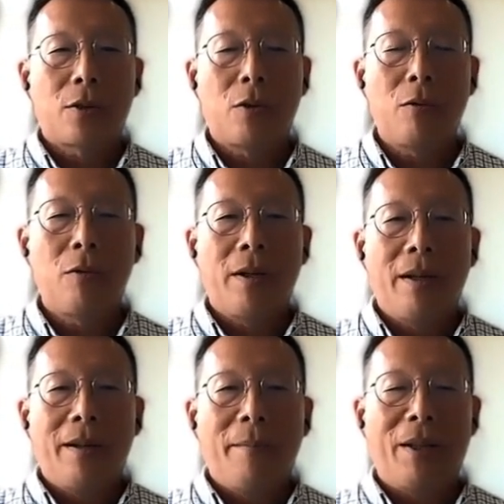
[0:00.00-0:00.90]
So,
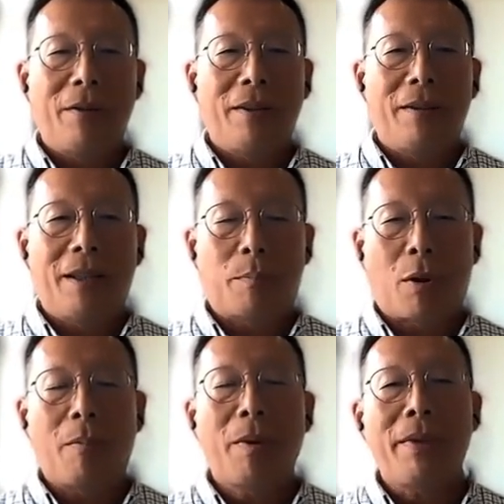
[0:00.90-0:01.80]
but the
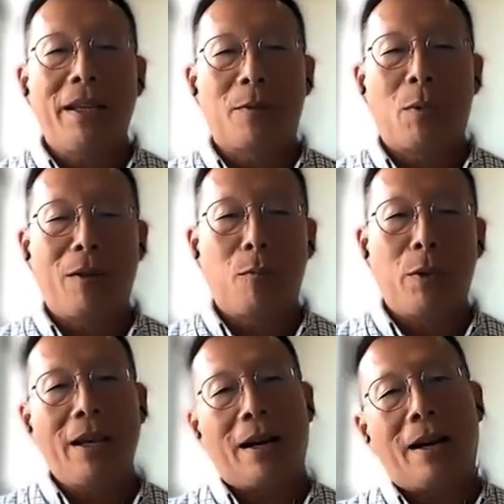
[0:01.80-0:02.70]
problem is
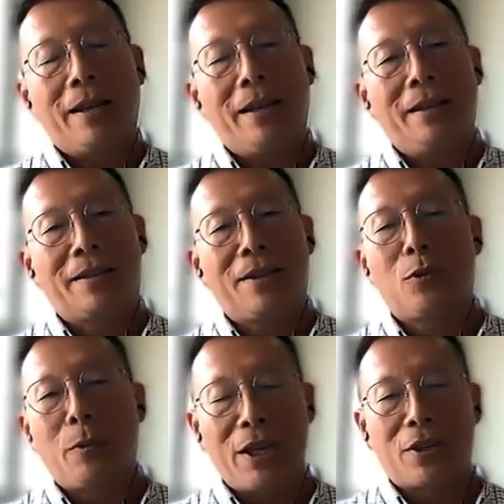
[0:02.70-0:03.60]
when we are in a
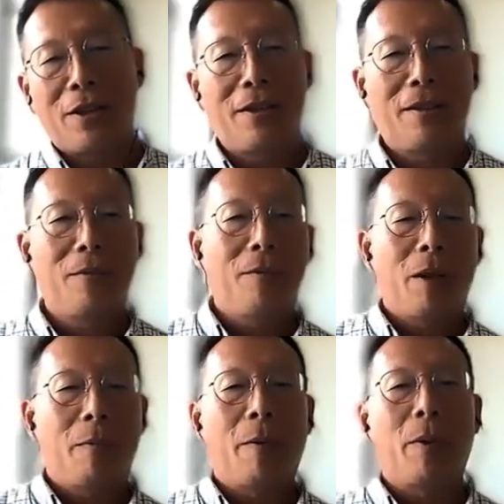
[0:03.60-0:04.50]
situation
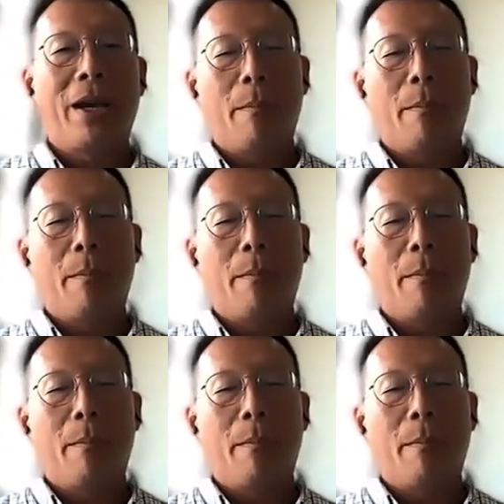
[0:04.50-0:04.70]
whereby